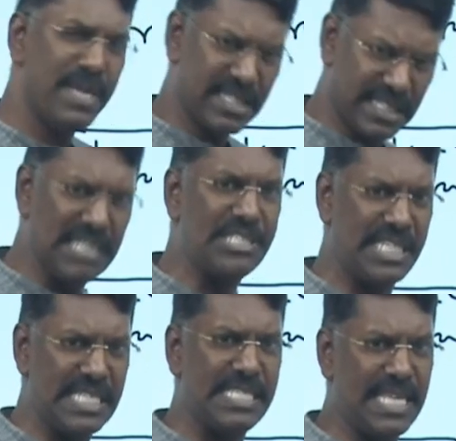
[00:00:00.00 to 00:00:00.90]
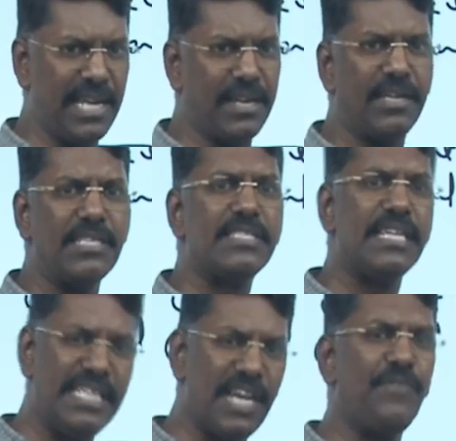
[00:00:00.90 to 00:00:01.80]
and culture is there,
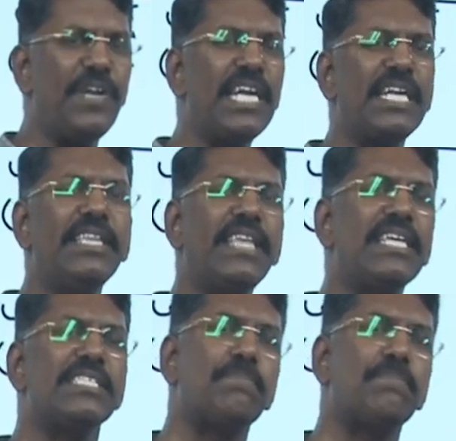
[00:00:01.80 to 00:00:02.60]
then definitely there is a